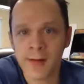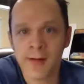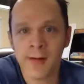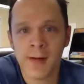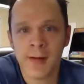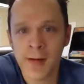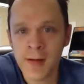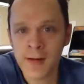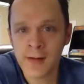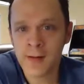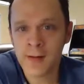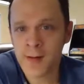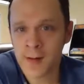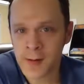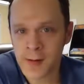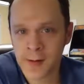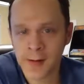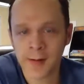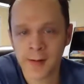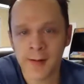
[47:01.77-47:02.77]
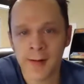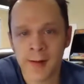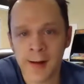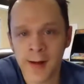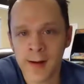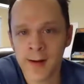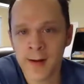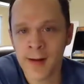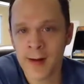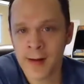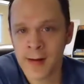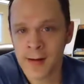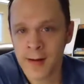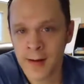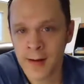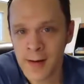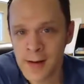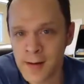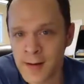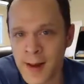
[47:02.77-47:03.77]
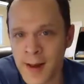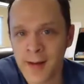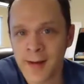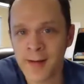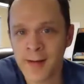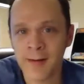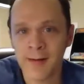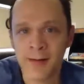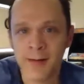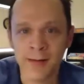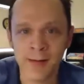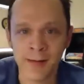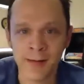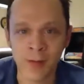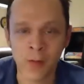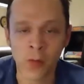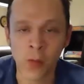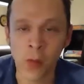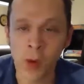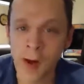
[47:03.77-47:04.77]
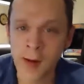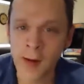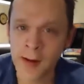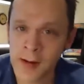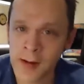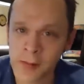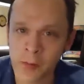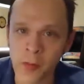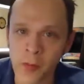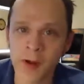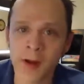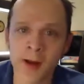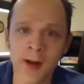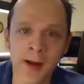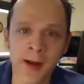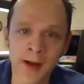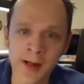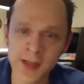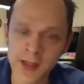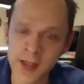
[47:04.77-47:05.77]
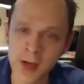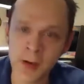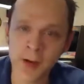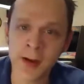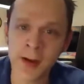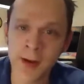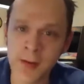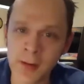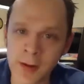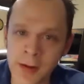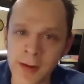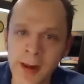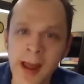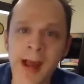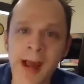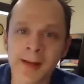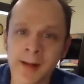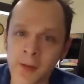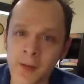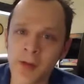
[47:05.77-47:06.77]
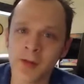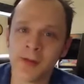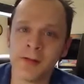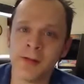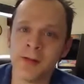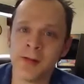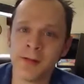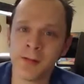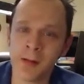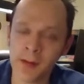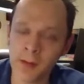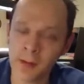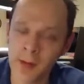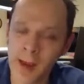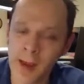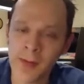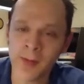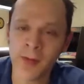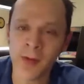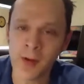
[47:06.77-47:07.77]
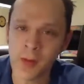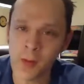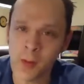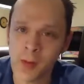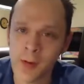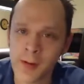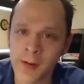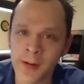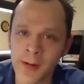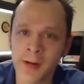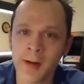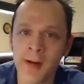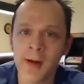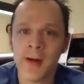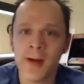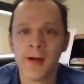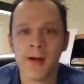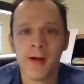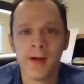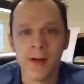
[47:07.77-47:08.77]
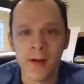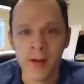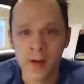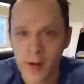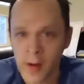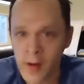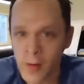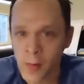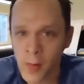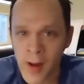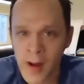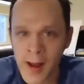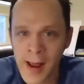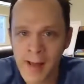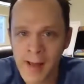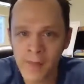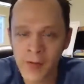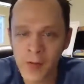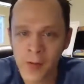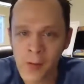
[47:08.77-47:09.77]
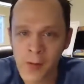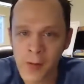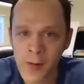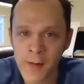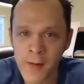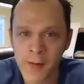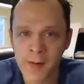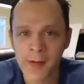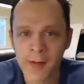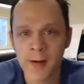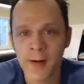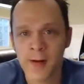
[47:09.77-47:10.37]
into this, and, and he's taken what is working and he's showing you exactly what to do. So get the course. You're going to want to have the course.